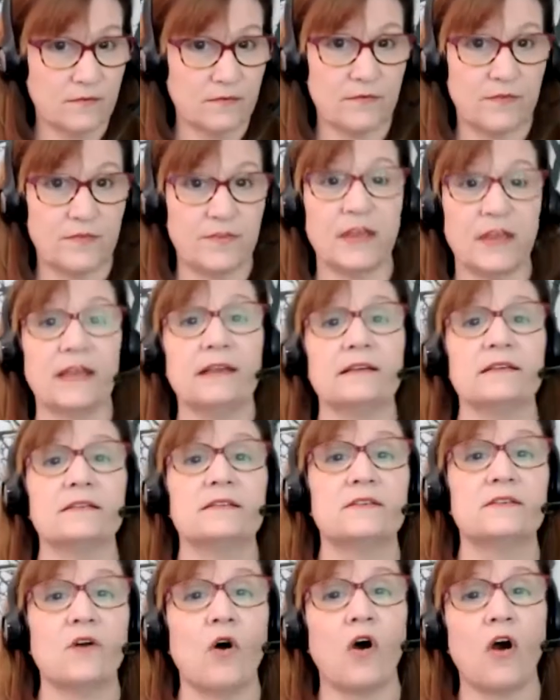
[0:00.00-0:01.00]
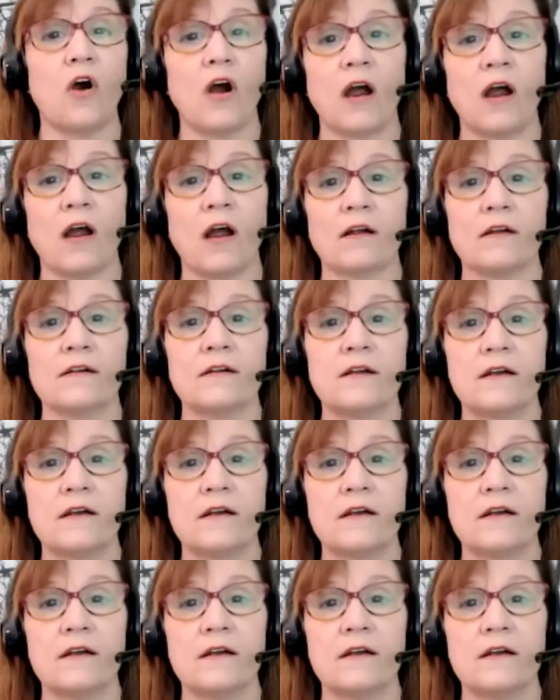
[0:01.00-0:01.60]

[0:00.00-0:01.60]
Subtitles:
things are